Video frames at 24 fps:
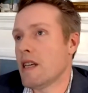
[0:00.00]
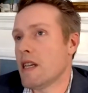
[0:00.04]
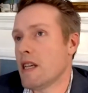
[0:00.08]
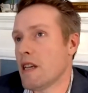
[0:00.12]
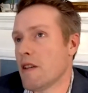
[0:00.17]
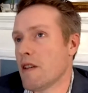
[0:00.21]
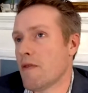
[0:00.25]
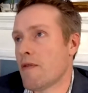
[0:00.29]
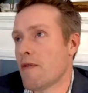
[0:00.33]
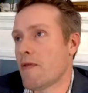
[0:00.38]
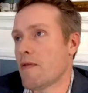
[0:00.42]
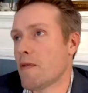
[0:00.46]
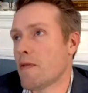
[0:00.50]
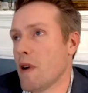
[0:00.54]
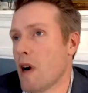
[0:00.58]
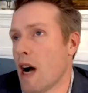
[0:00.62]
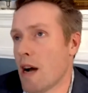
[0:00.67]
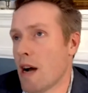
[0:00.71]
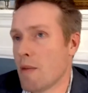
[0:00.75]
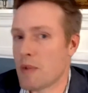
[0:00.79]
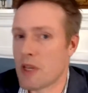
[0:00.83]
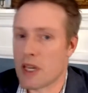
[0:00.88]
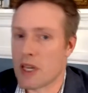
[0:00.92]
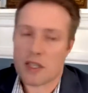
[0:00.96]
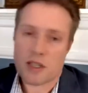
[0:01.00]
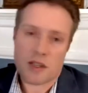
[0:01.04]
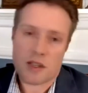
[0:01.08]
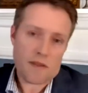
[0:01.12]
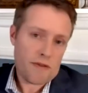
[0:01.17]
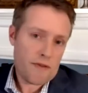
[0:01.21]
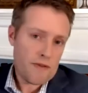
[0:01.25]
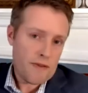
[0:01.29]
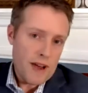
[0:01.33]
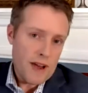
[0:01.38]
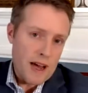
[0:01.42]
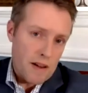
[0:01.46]
If objects are
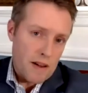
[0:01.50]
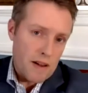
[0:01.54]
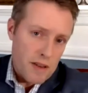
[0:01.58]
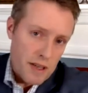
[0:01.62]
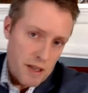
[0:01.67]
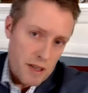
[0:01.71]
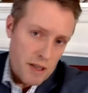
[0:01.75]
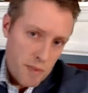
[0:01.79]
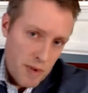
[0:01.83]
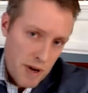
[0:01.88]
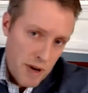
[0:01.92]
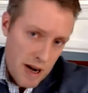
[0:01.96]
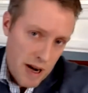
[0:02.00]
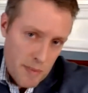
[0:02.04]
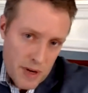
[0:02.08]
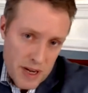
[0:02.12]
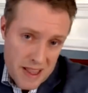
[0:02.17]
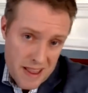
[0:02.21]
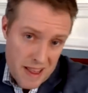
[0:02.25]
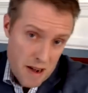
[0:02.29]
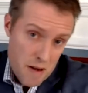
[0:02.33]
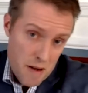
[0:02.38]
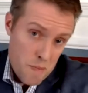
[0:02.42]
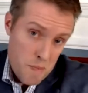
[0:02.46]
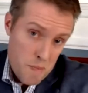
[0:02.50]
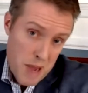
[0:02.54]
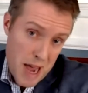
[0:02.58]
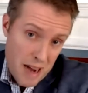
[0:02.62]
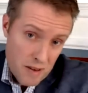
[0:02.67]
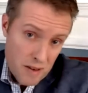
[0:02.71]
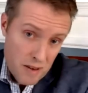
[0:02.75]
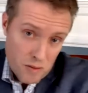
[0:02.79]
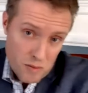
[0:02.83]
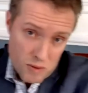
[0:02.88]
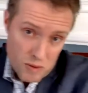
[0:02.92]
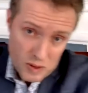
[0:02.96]
found on your property that are
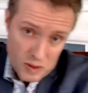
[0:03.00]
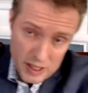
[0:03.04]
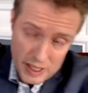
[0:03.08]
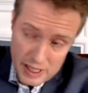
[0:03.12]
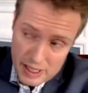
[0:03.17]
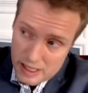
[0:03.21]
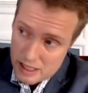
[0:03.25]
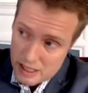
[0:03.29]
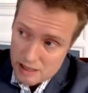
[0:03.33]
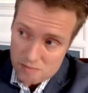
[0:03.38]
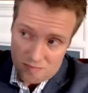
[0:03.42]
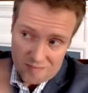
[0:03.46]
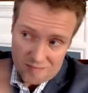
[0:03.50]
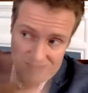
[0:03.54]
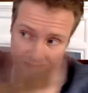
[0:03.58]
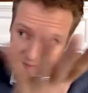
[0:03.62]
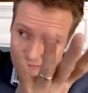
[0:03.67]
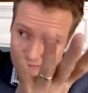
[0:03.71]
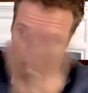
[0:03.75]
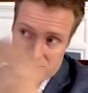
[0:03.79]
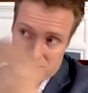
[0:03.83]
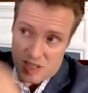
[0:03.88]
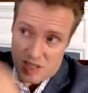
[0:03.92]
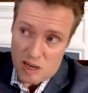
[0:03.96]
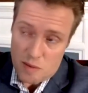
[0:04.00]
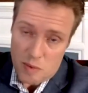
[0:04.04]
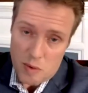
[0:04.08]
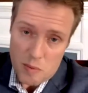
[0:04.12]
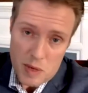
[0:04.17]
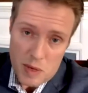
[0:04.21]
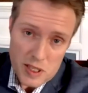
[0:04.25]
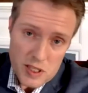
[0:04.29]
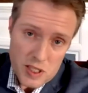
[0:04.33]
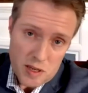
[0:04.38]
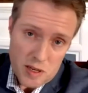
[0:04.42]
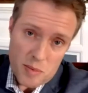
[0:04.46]
battle related, a couple
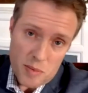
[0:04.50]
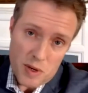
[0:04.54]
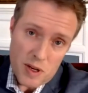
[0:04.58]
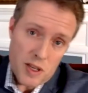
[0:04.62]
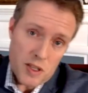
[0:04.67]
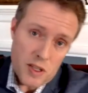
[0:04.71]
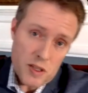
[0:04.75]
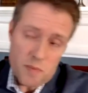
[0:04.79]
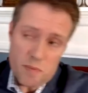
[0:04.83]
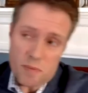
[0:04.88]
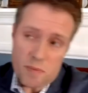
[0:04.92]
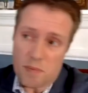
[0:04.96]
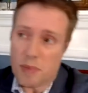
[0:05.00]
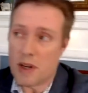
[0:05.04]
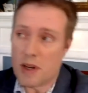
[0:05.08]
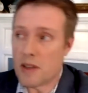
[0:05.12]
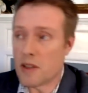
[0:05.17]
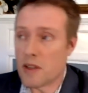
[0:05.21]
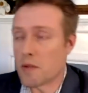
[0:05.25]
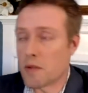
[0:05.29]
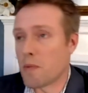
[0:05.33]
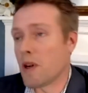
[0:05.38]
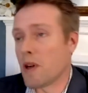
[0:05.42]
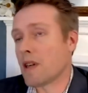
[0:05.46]
musket balls, buttons,